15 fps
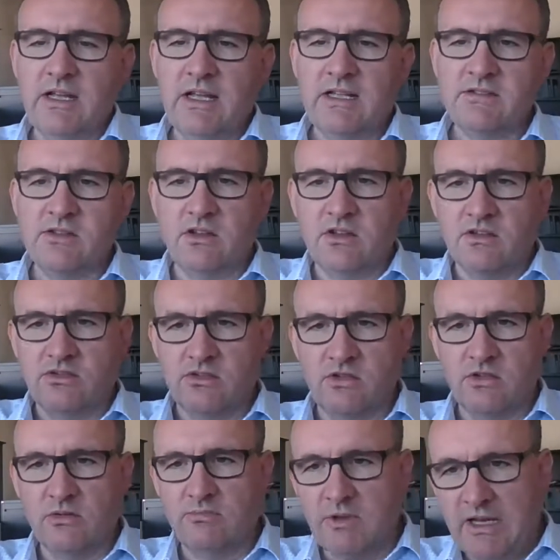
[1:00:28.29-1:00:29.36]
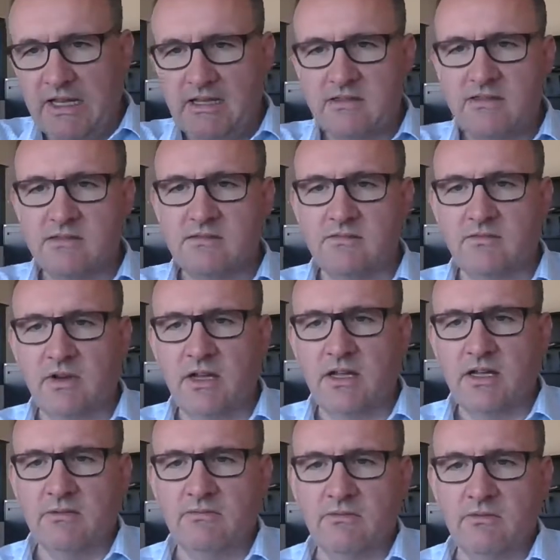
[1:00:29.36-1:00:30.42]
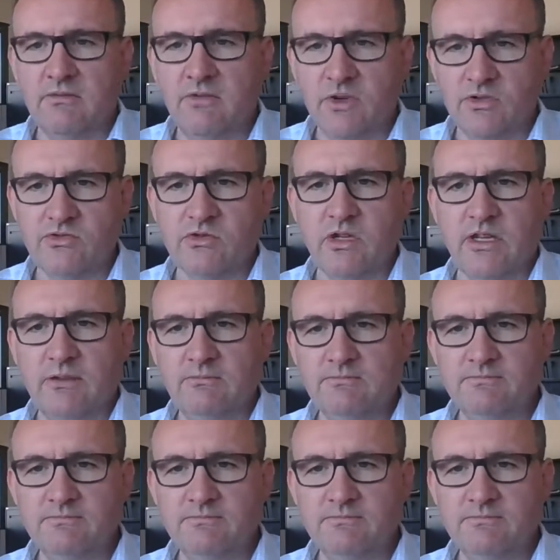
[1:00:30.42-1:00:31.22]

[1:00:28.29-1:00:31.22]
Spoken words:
and so you can turn up links virtually.